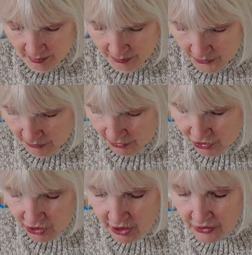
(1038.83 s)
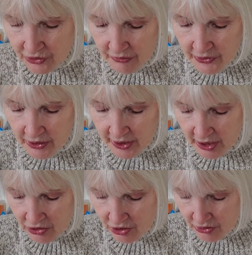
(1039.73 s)
boy, when she does her
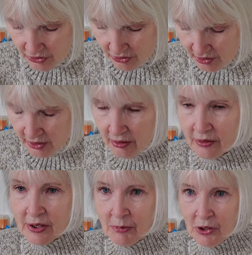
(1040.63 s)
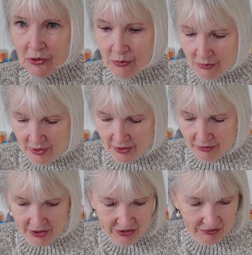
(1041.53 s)
variegations, and some of those really
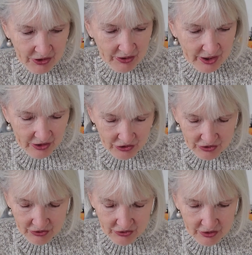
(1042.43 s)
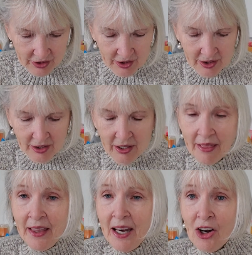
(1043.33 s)
crazy variegations,
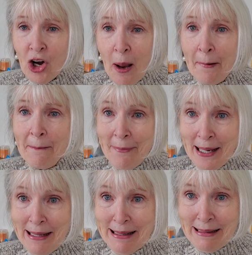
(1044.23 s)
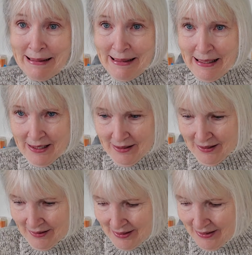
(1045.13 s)
they're amazing.
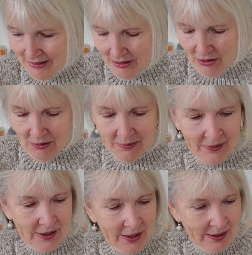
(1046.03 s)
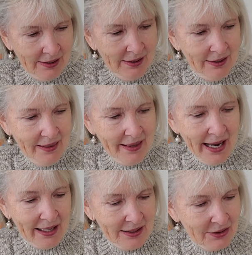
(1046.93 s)
So
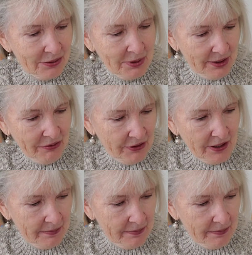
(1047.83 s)
that is really fun.